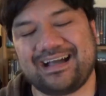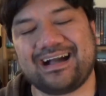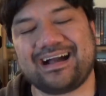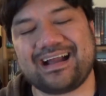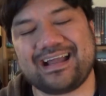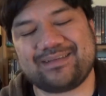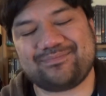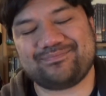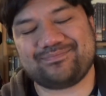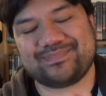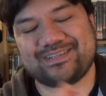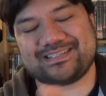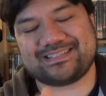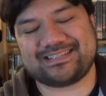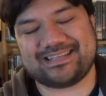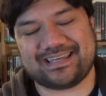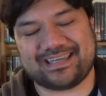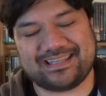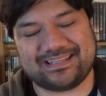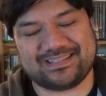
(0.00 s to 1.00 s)
Alright, let's
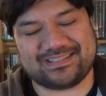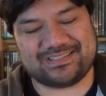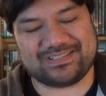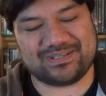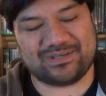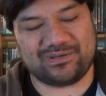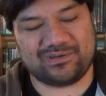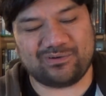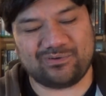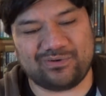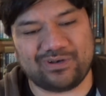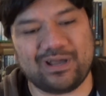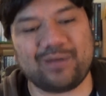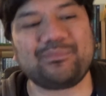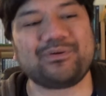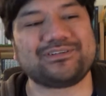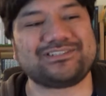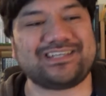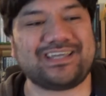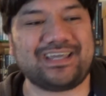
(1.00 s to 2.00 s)
dig into
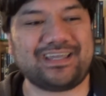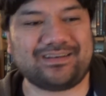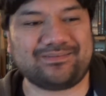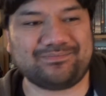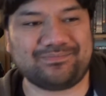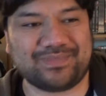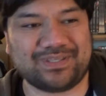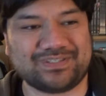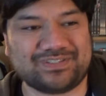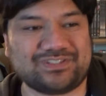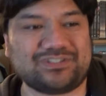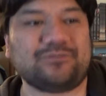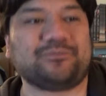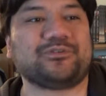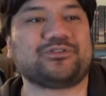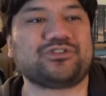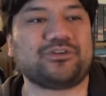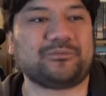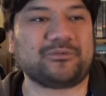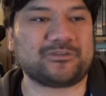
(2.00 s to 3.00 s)
number ten,
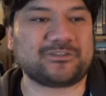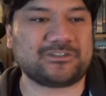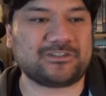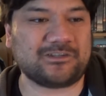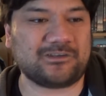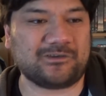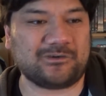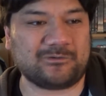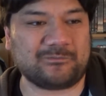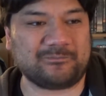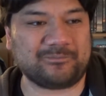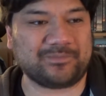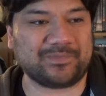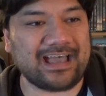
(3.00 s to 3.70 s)
Super Troopers two.